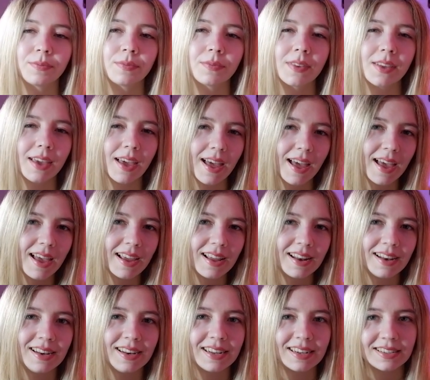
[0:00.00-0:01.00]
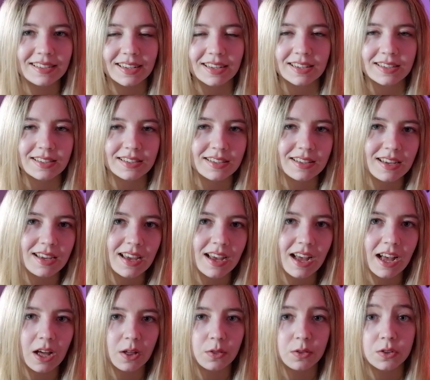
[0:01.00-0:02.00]
Okay, let us see
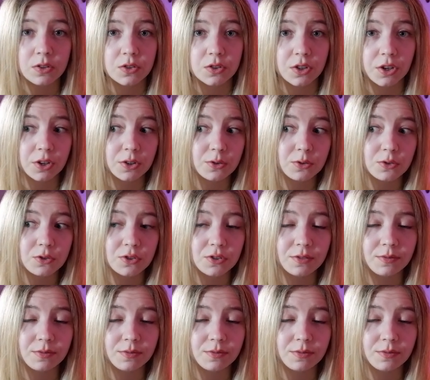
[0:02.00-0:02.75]
how this goes.